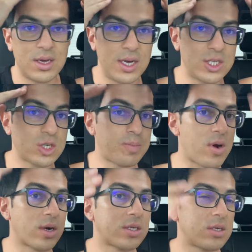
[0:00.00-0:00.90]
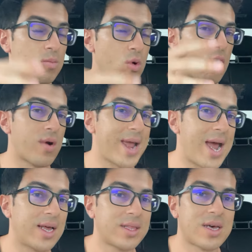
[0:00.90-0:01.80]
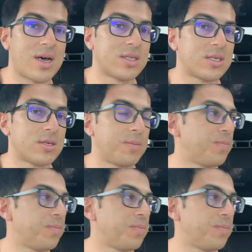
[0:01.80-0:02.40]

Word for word: it sparks more organic thoughts.